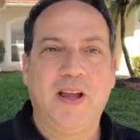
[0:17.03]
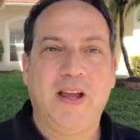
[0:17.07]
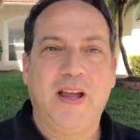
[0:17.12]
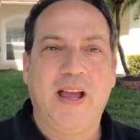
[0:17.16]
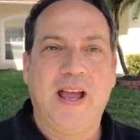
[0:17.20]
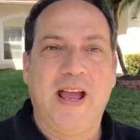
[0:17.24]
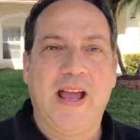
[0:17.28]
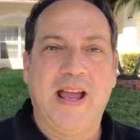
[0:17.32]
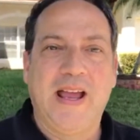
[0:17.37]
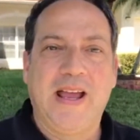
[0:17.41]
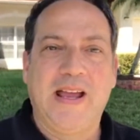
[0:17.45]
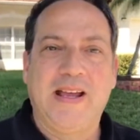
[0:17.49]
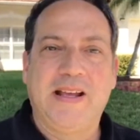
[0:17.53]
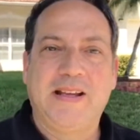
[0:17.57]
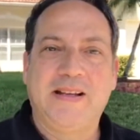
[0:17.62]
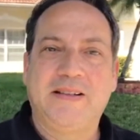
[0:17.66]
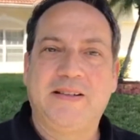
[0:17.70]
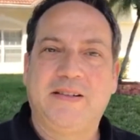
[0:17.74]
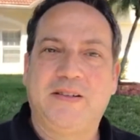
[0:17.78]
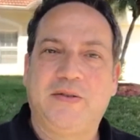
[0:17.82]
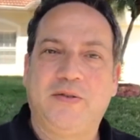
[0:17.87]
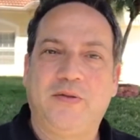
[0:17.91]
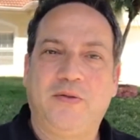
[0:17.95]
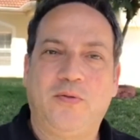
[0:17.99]
And
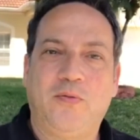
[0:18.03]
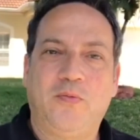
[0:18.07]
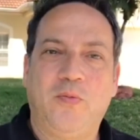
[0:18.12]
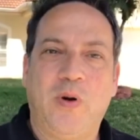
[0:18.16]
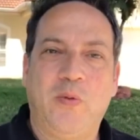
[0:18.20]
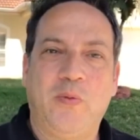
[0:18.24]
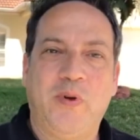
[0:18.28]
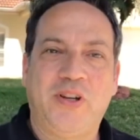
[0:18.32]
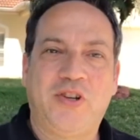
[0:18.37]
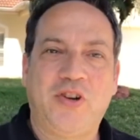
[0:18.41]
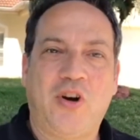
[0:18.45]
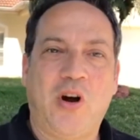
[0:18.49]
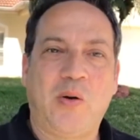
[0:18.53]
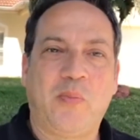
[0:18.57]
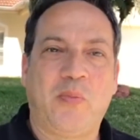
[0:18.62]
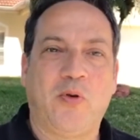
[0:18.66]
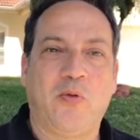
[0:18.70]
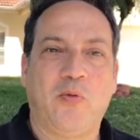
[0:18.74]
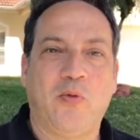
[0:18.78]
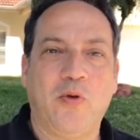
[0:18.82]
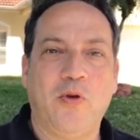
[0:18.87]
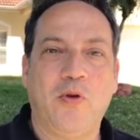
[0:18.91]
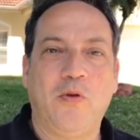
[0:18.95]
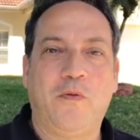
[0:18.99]
when we tarp a
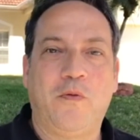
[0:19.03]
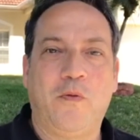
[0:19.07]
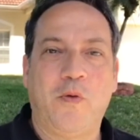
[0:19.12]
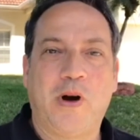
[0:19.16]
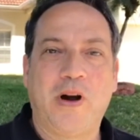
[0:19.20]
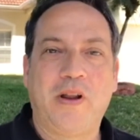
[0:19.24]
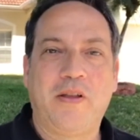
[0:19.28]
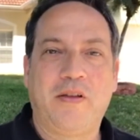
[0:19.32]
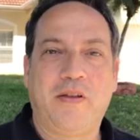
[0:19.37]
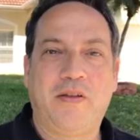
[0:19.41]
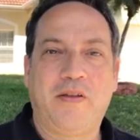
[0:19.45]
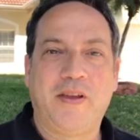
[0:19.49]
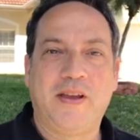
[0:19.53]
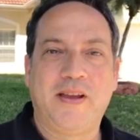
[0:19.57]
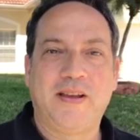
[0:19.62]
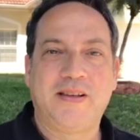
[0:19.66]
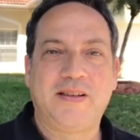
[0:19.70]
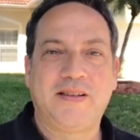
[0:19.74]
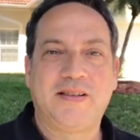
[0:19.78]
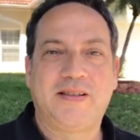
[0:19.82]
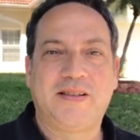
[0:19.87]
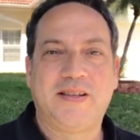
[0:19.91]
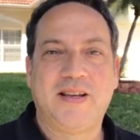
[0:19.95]
roof, one of the things